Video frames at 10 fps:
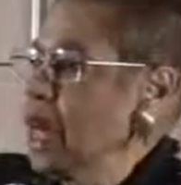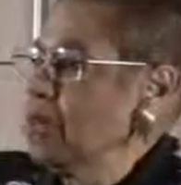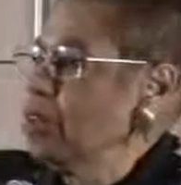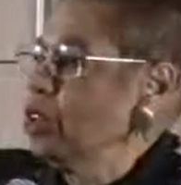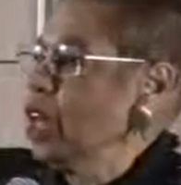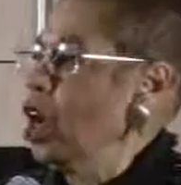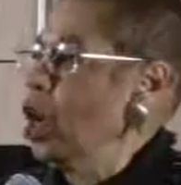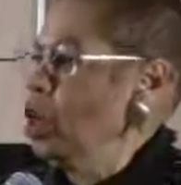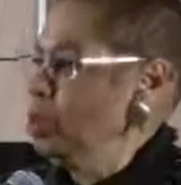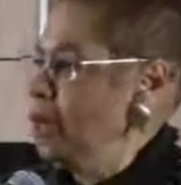not only
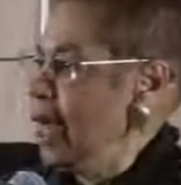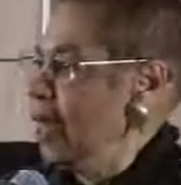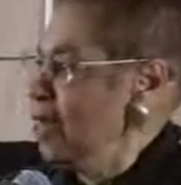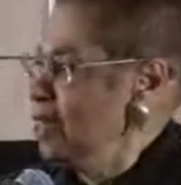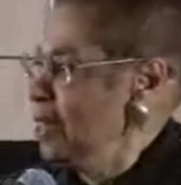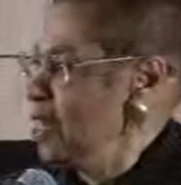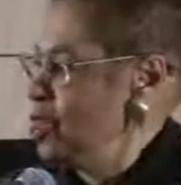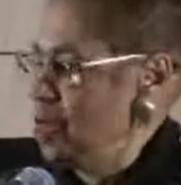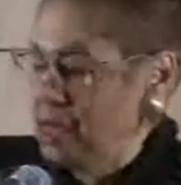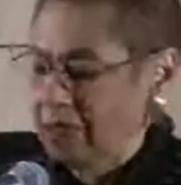hometown
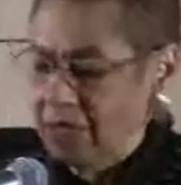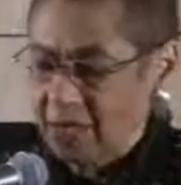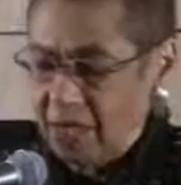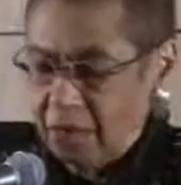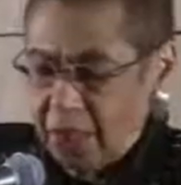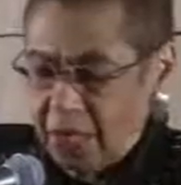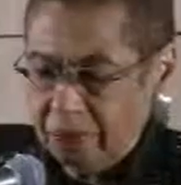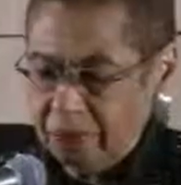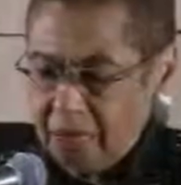district of Columbia,